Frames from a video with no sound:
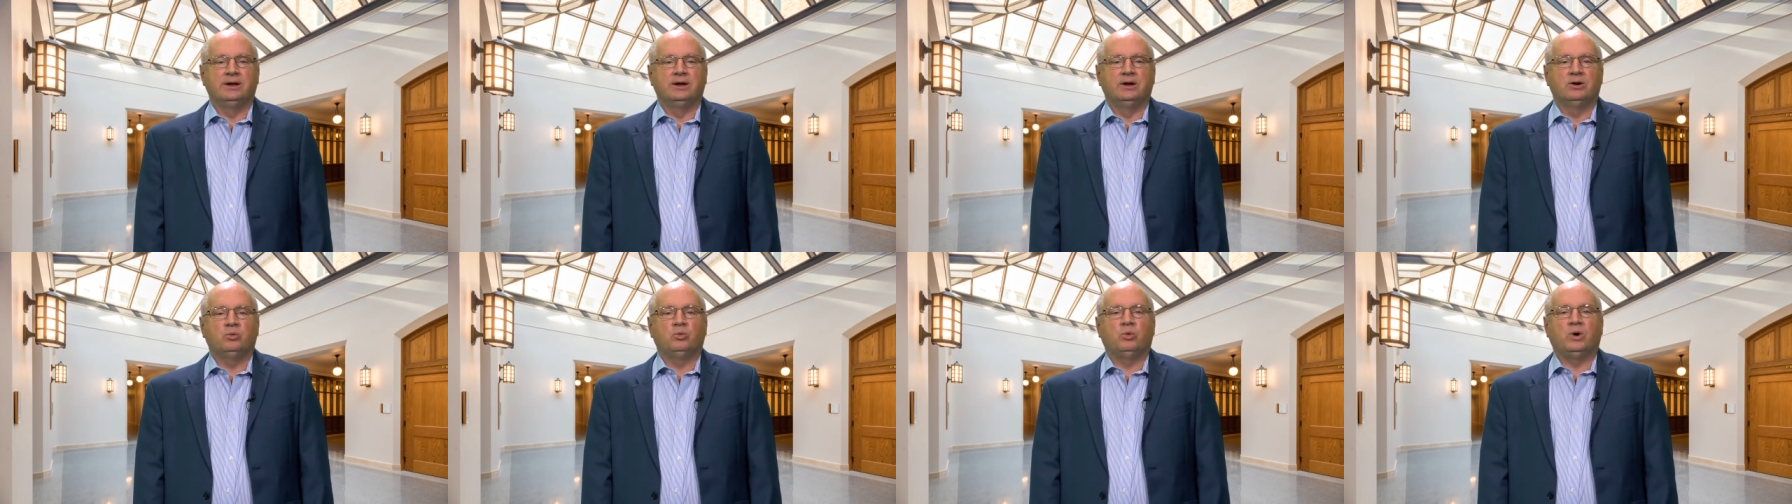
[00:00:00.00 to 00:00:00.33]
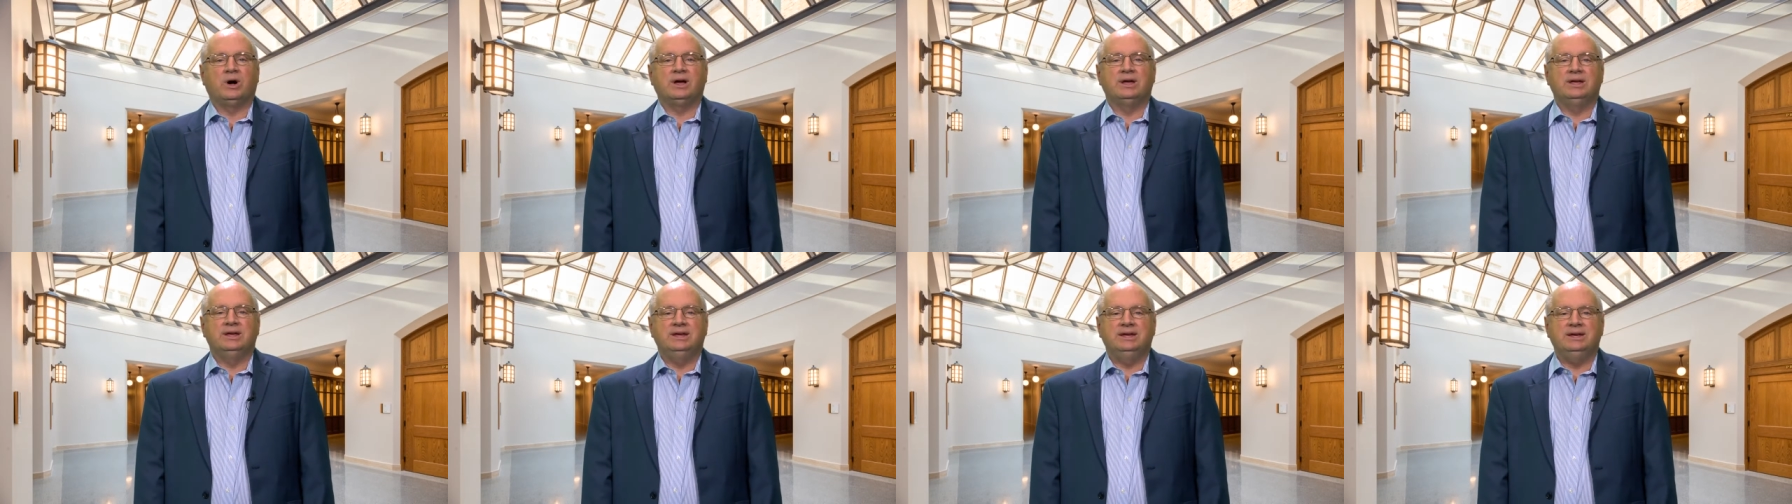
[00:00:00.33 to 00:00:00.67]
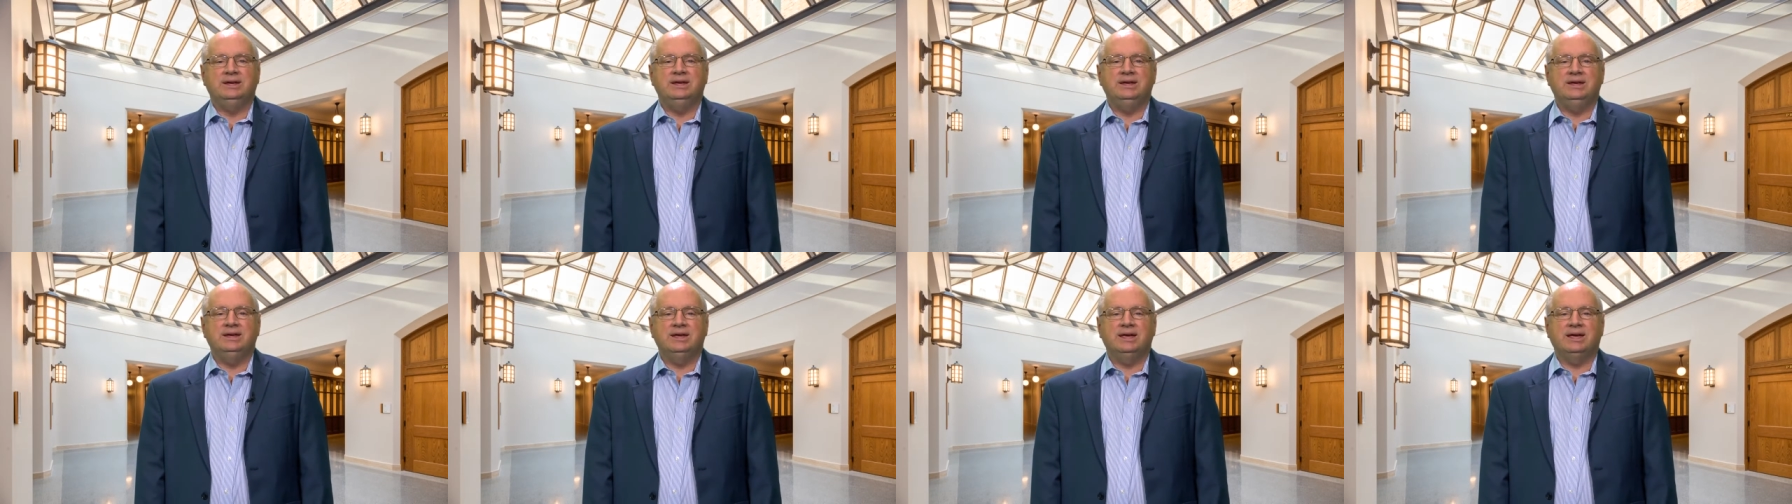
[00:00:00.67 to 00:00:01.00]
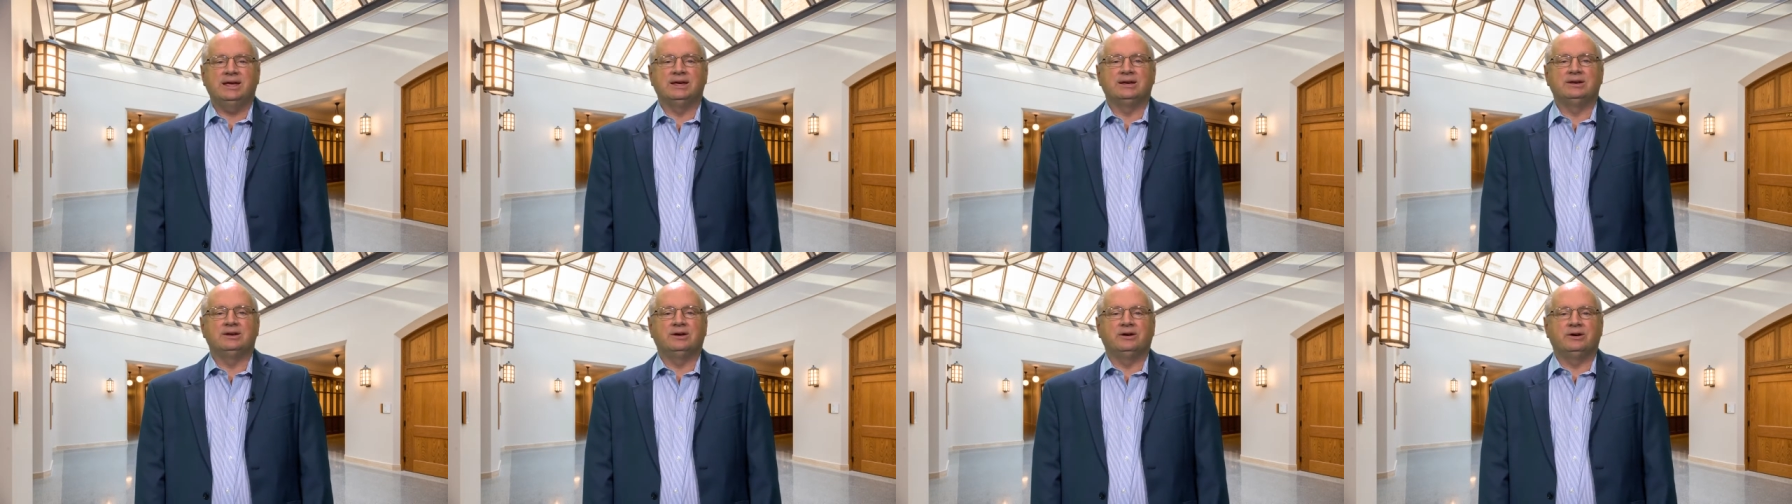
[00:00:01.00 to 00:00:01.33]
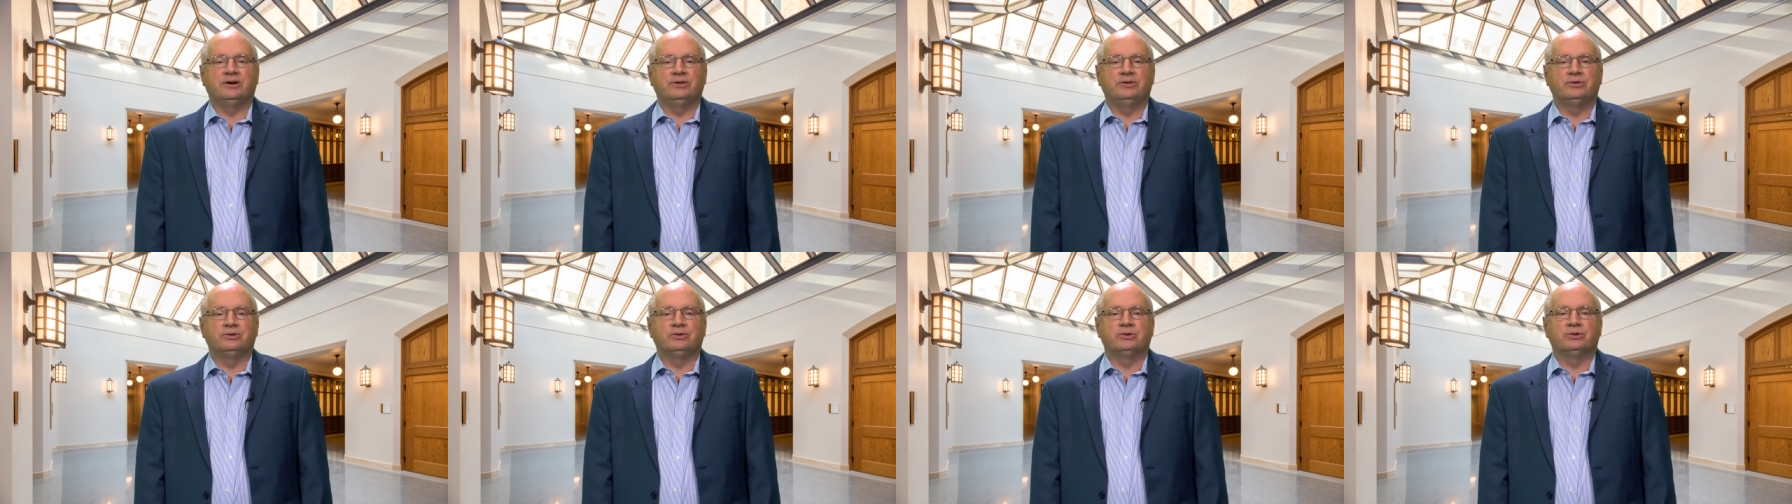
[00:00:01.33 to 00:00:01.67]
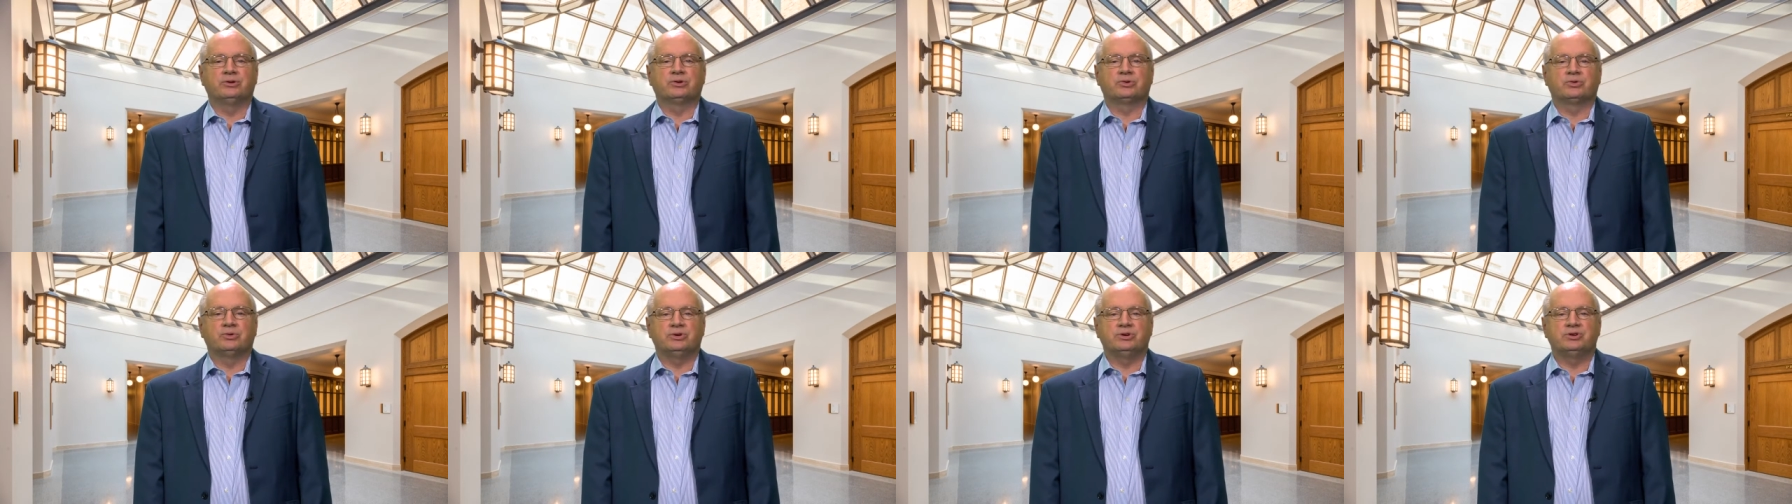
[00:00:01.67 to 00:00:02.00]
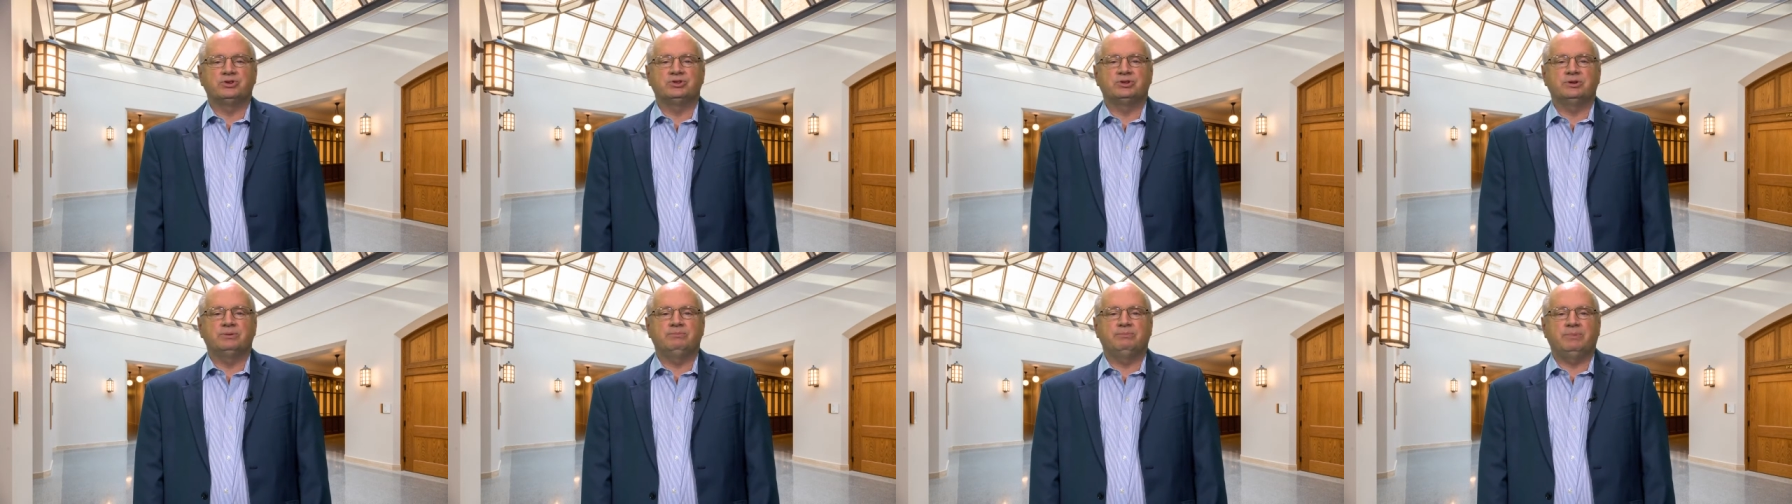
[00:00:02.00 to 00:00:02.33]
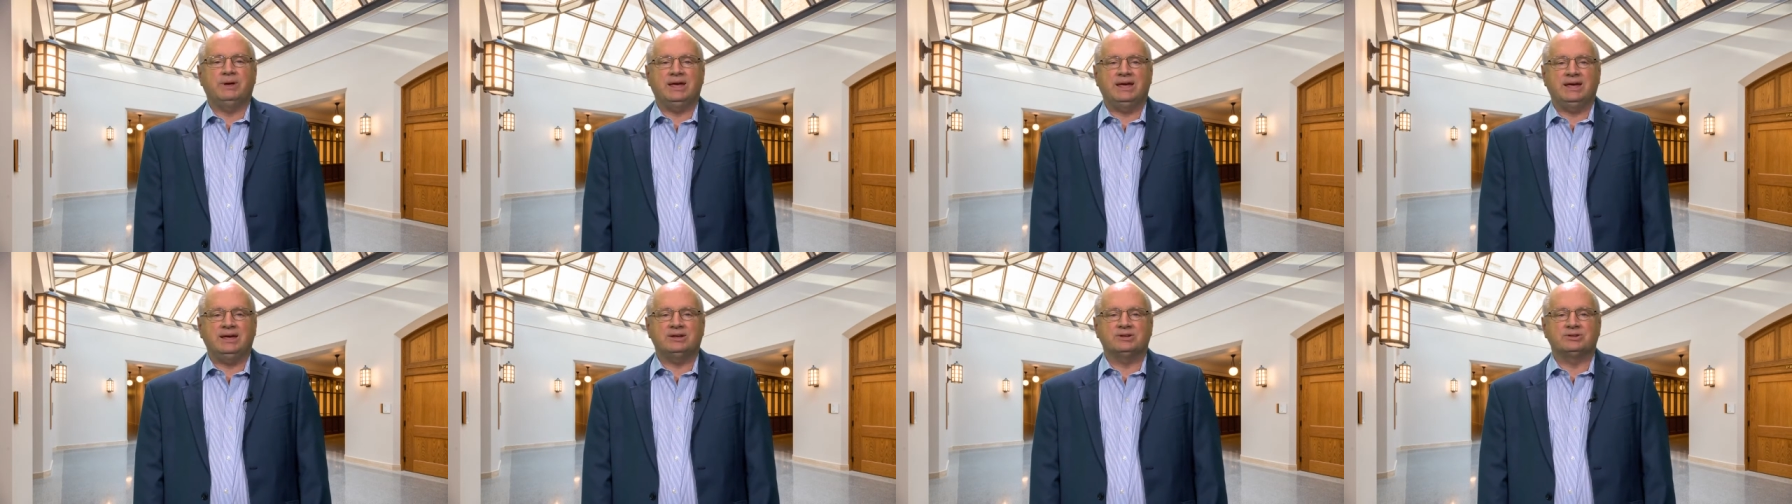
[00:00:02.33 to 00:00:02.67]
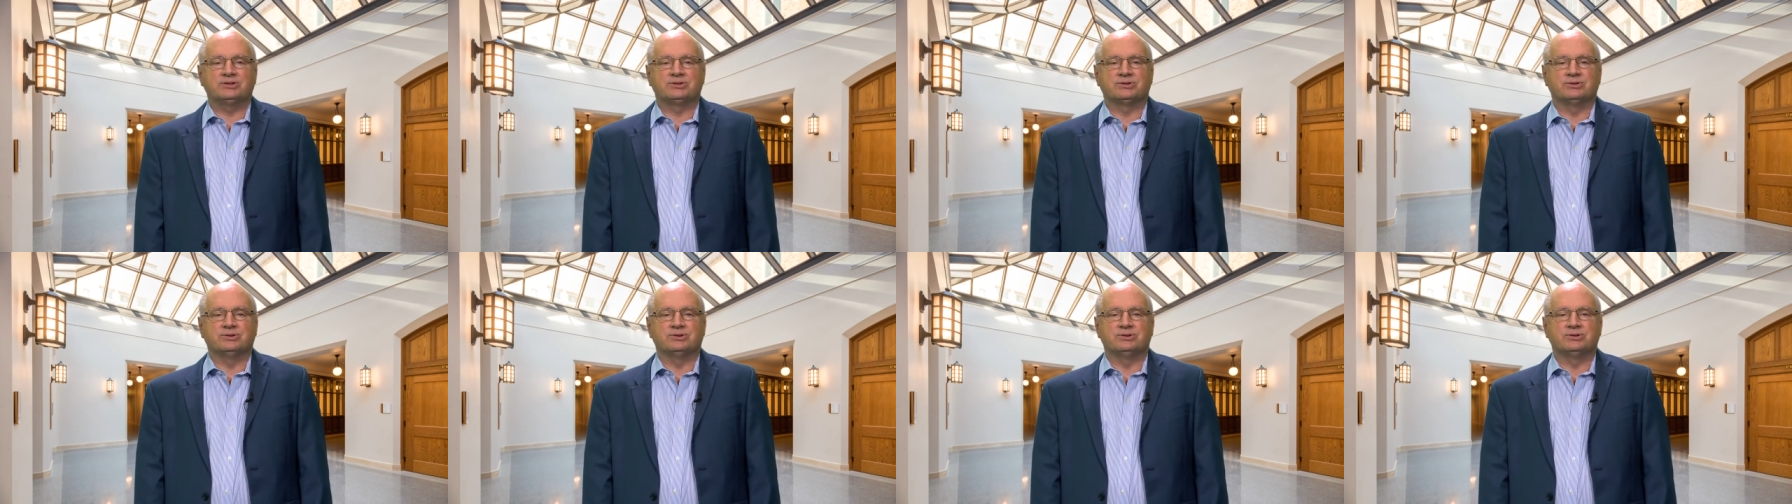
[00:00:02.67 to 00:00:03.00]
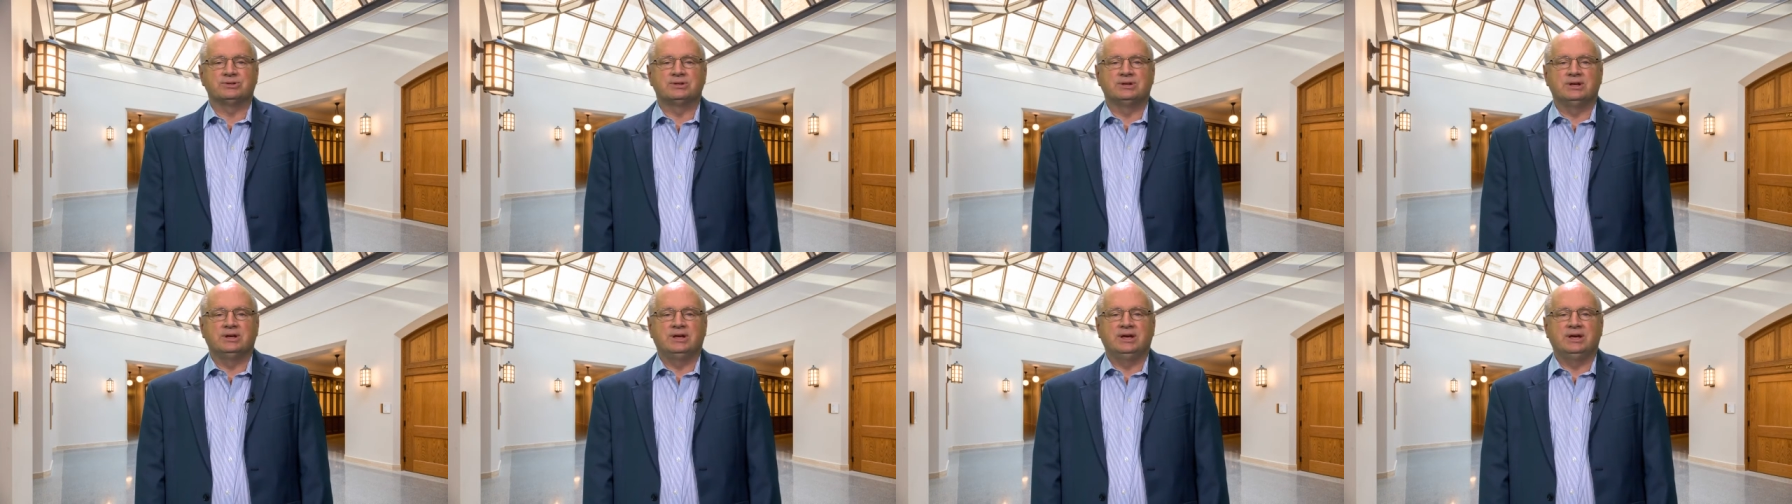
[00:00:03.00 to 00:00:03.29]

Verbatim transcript: why he and other Christian pastors